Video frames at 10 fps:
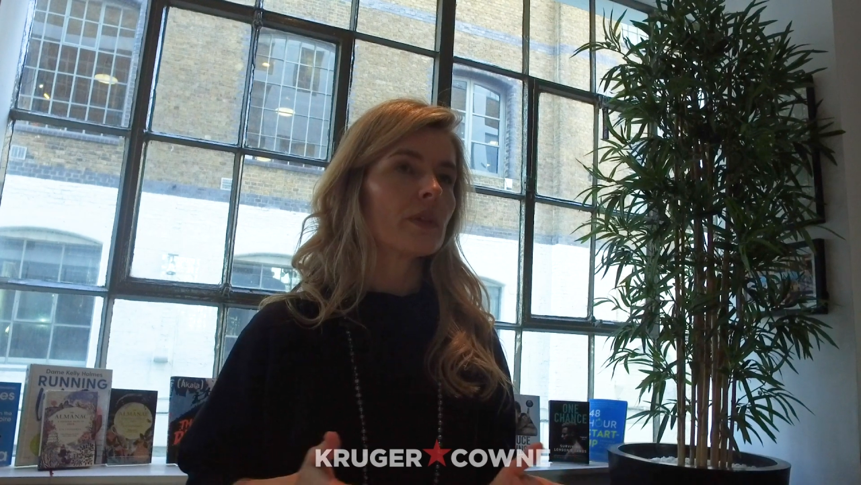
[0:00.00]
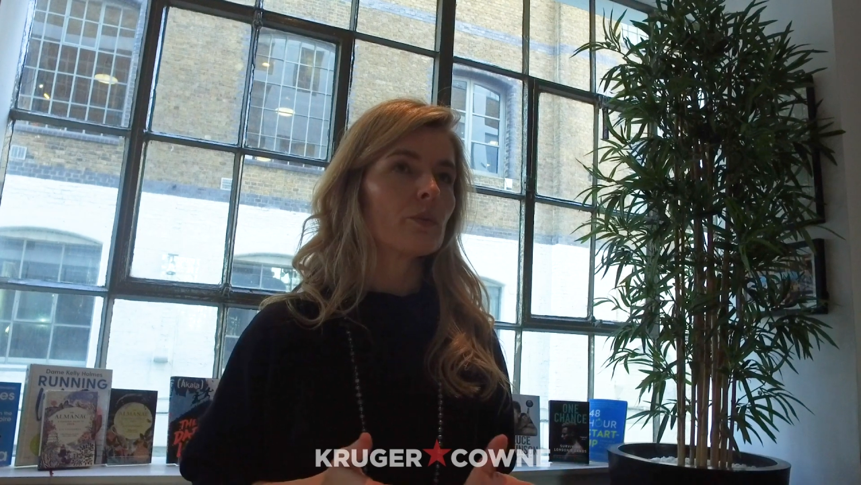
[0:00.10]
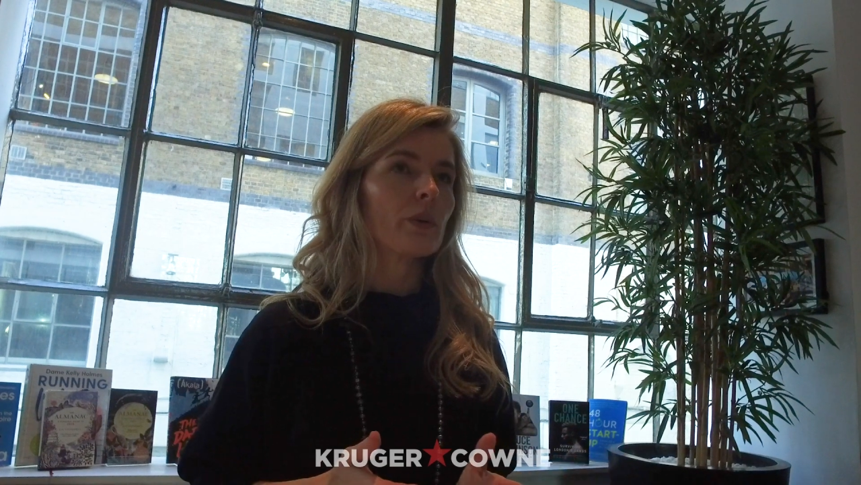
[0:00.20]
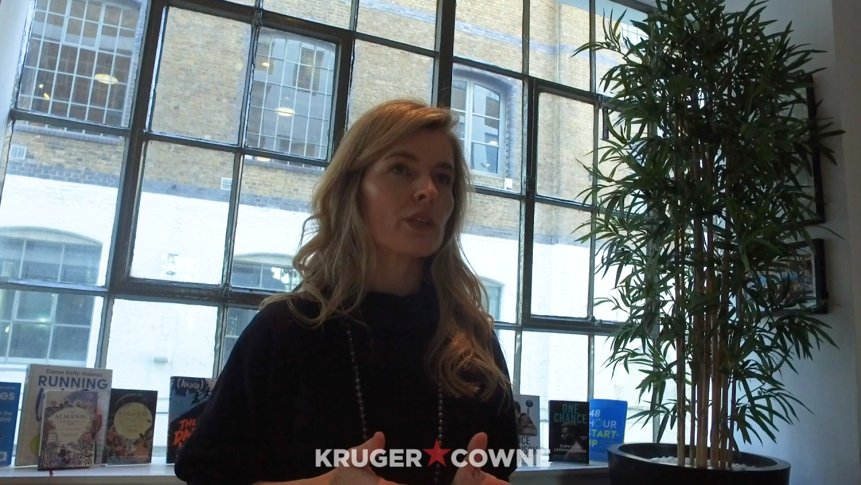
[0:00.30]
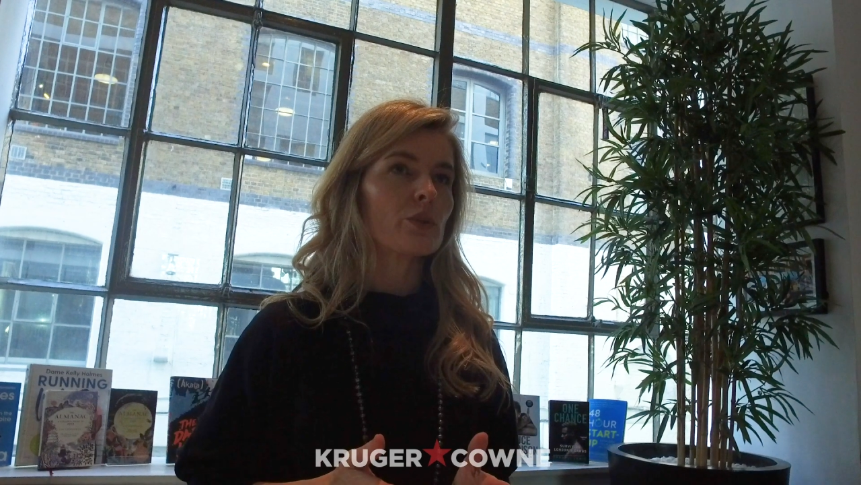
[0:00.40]

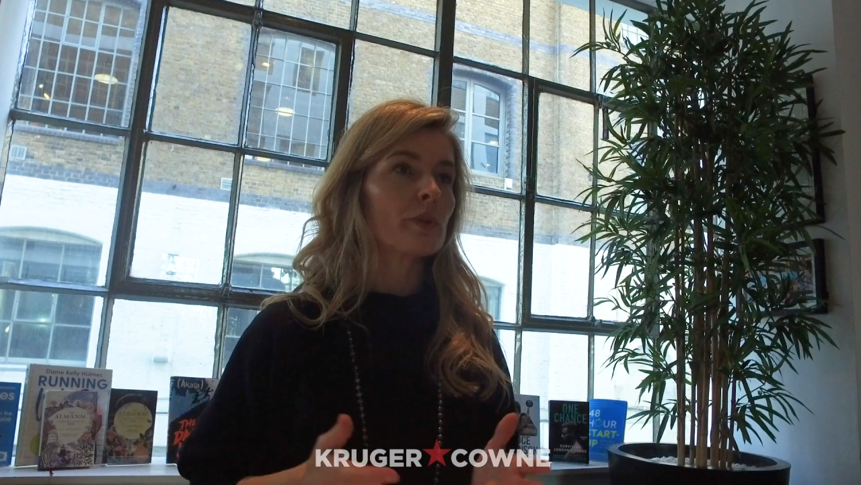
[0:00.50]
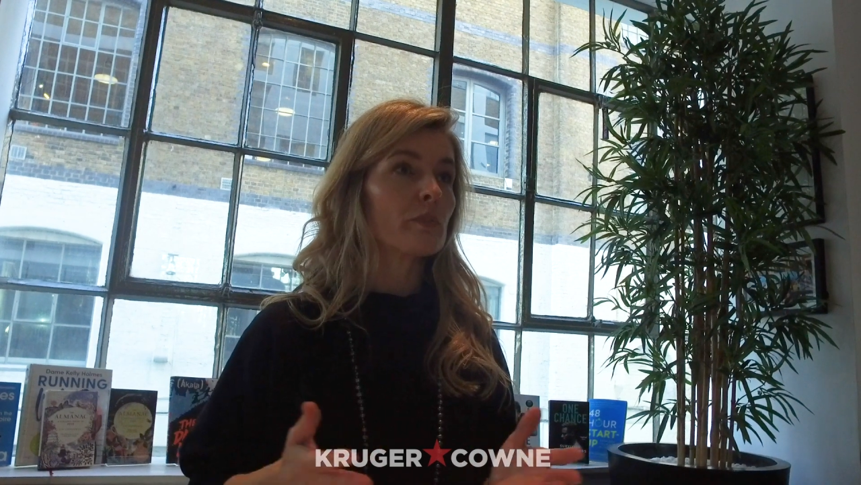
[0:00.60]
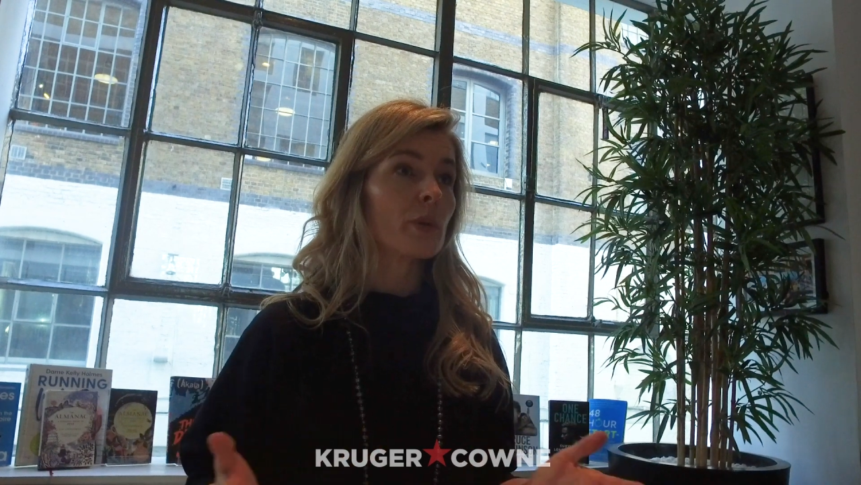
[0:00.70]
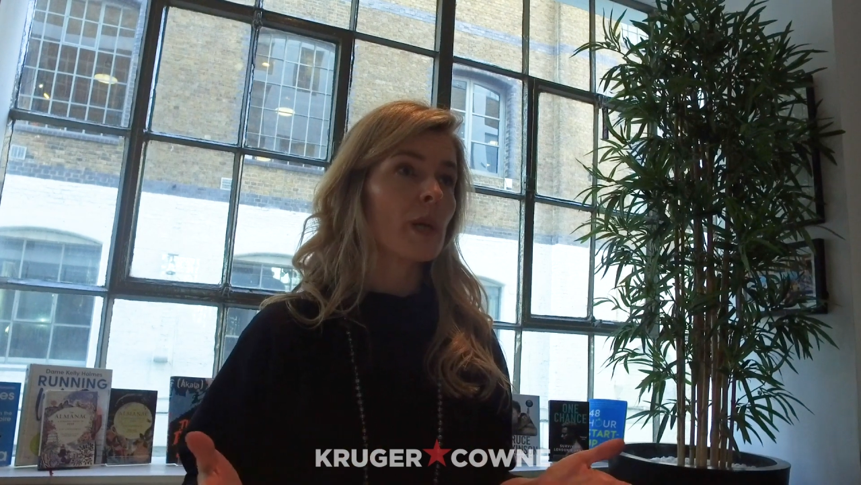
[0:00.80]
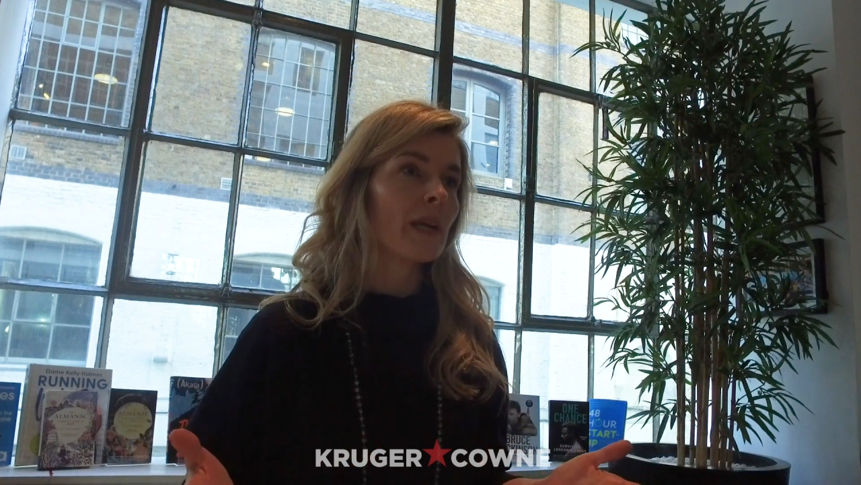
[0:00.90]
Where do we
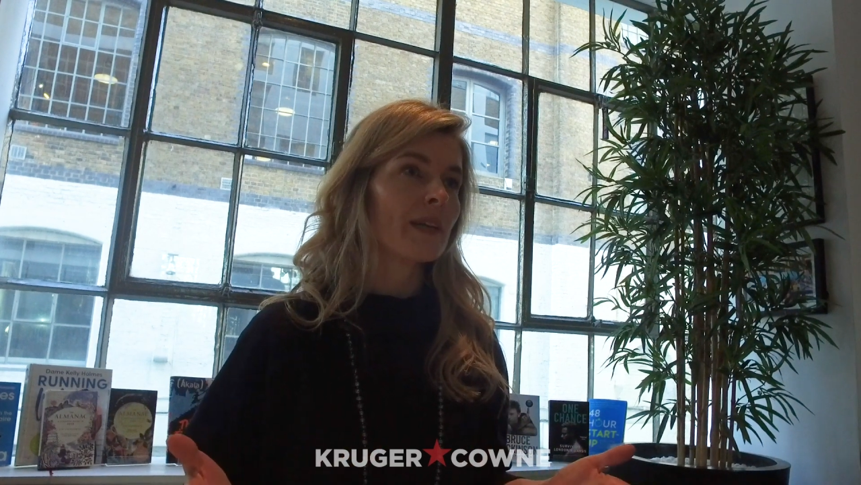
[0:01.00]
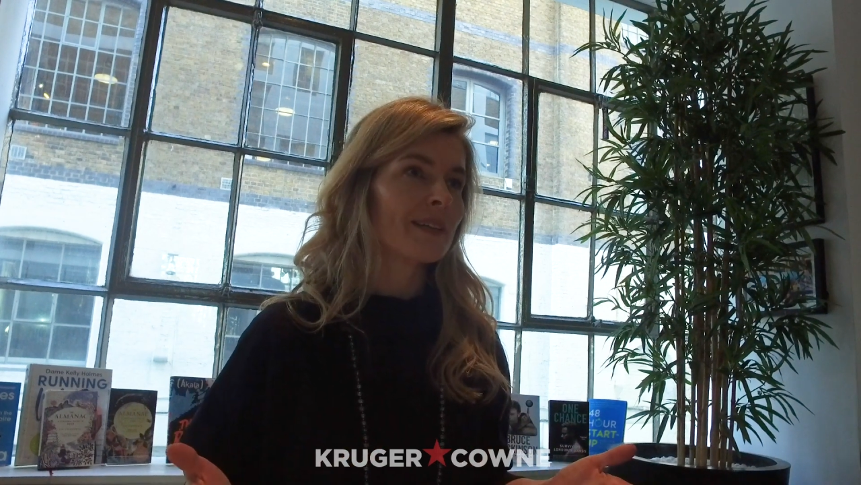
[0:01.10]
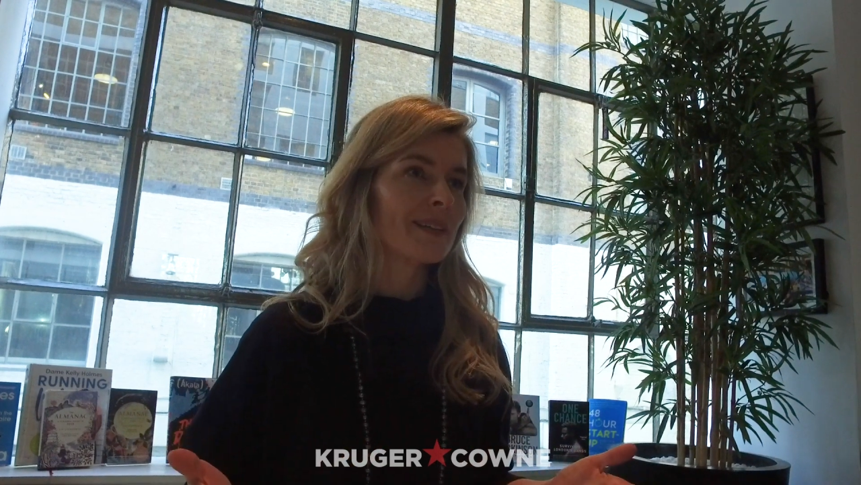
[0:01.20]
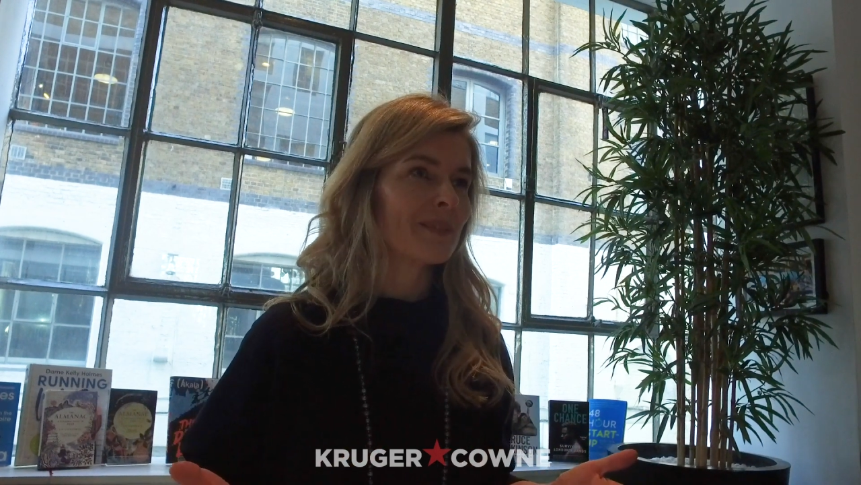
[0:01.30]
break,